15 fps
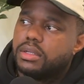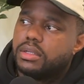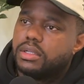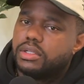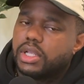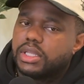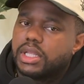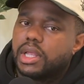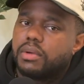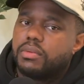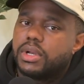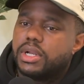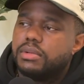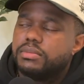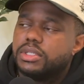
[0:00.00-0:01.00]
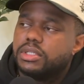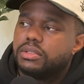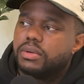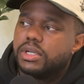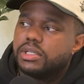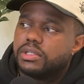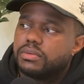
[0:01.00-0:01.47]
So I think like one of them
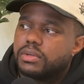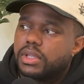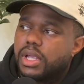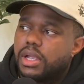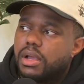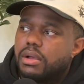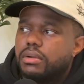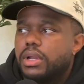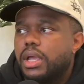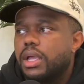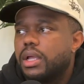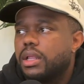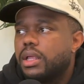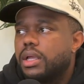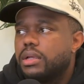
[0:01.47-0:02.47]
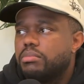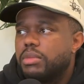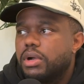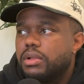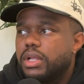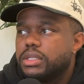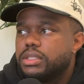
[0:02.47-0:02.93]
situations where like, oh dang, like
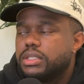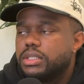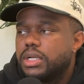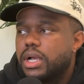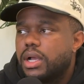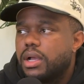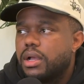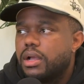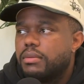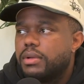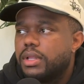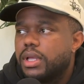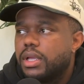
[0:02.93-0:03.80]
bro lost his job and like